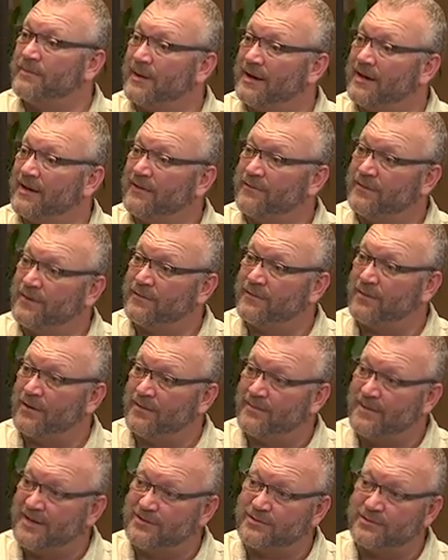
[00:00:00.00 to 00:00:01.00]
But if you've got
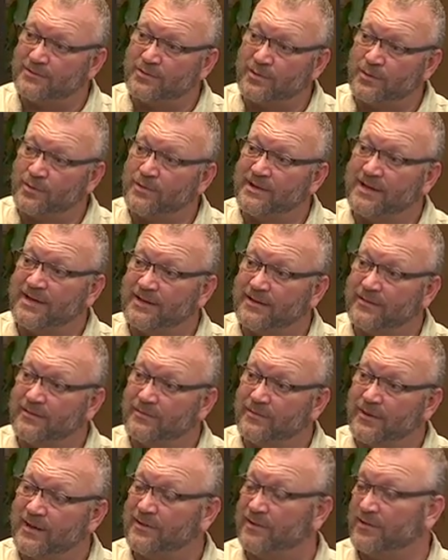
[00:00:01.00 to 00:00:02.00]
a mental toolkit
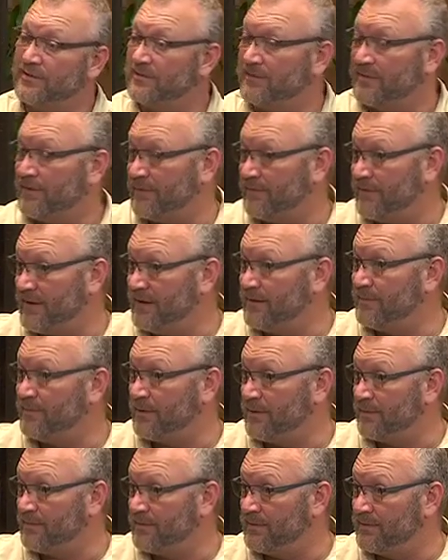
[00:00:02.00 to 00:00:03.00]
where you can solve any
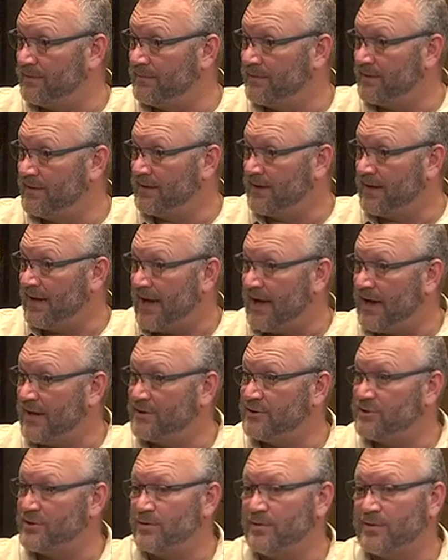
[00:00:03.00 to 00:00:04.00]
problem
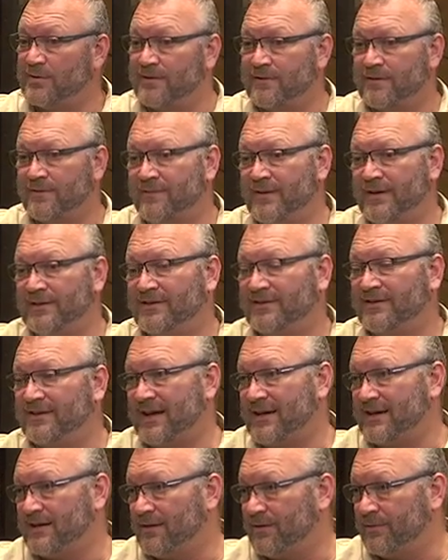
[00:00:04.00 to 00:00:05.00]
and you can convince
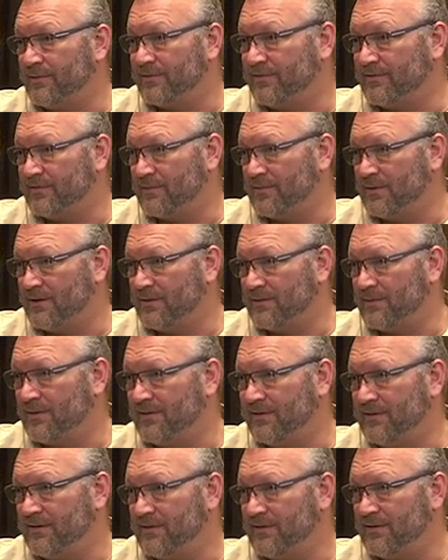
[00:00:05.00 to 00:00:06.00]
stakeholders to work
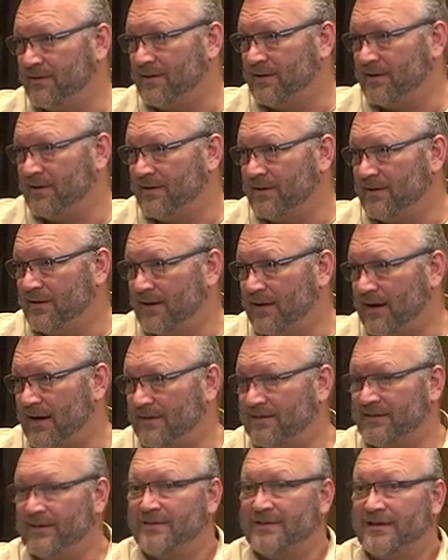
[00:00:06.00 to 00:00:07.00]
with you,
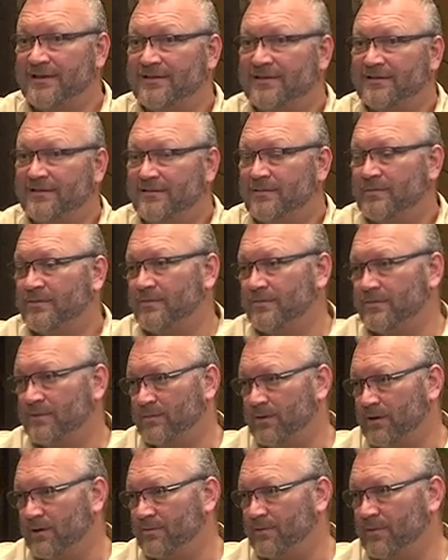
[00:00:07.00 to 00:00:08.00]
I think this is the
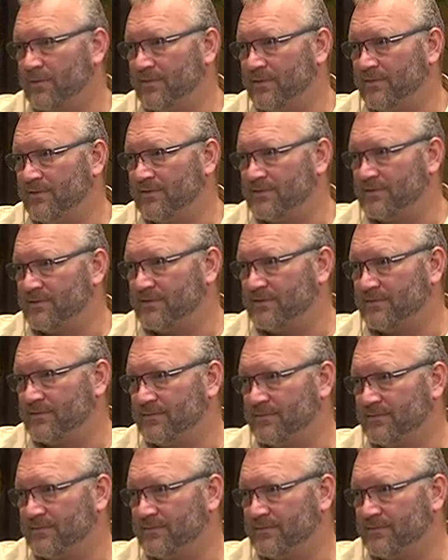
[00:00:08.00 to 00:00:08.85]
world we're moving to.